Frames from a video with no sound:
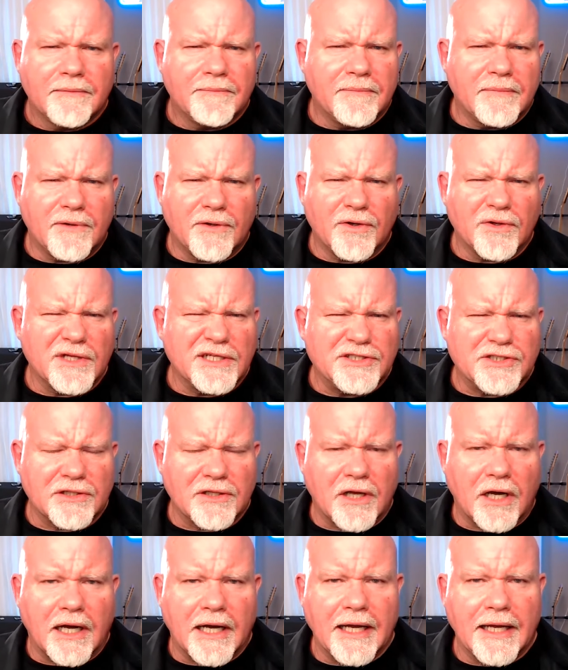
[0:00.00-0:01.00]
early
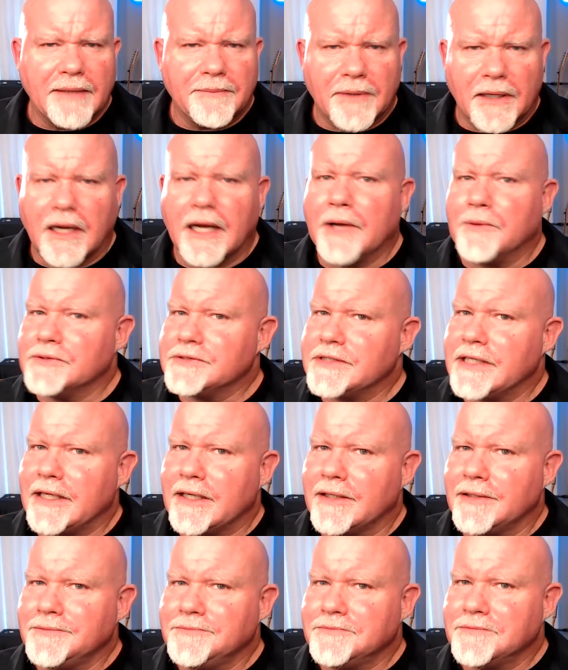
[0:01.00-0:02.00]
July, but I was
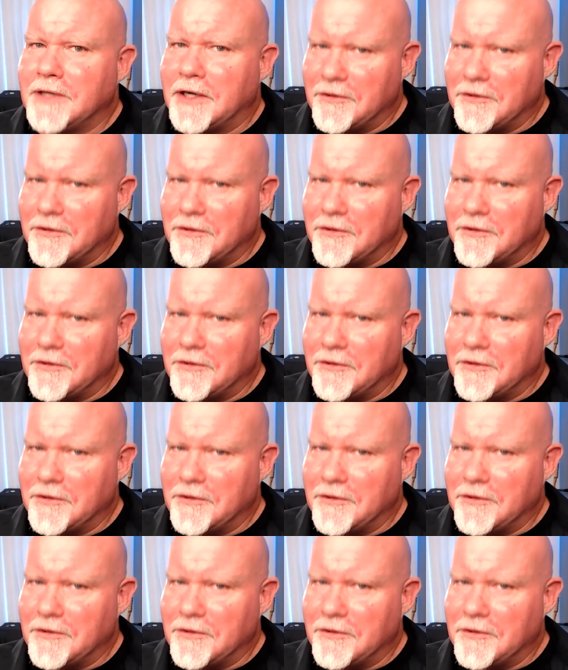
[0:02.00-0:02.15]
there.